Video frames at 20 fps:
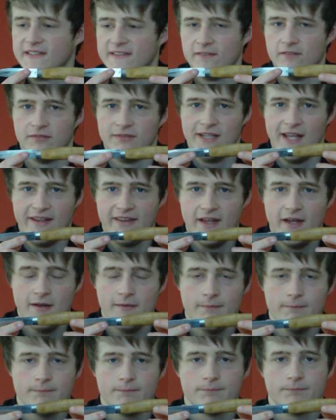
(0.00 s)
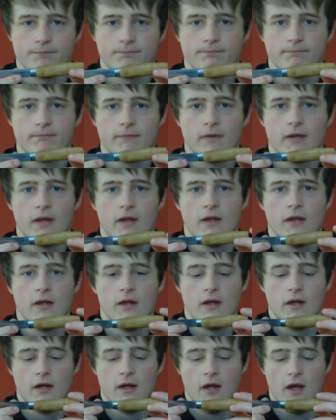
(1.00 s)
piece of leather,
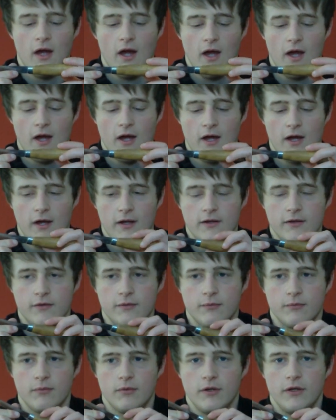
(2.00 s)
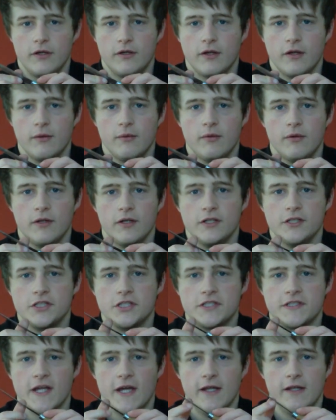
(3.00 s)
and what you do is
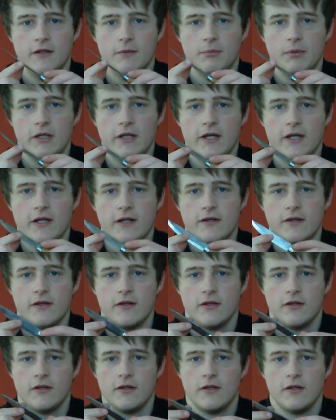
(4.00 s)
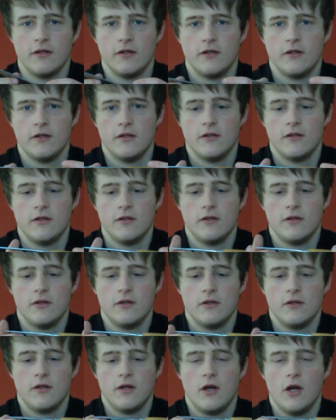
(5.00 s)
you turn the blade
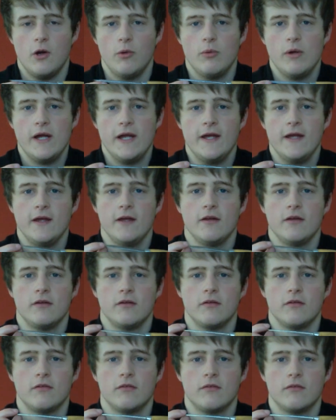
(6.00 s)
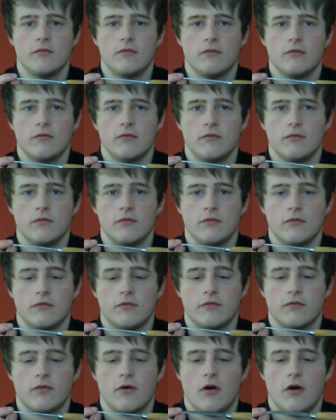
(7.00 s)
away
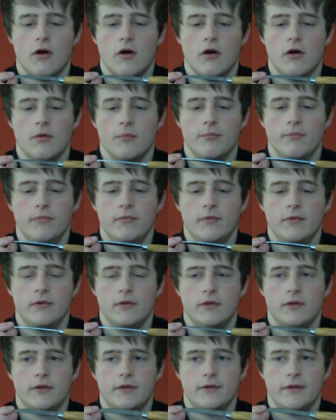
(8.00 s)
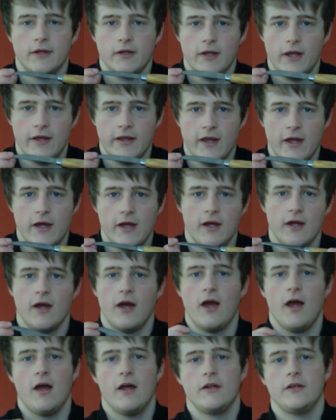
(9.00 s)
from the leather
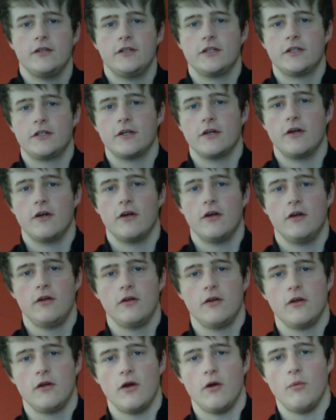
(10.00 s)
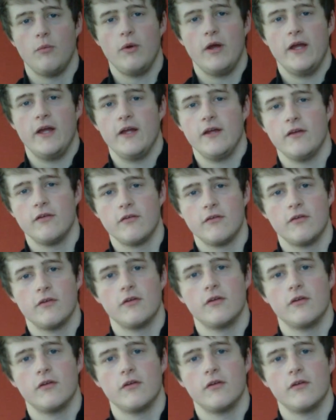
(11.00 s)
and you go away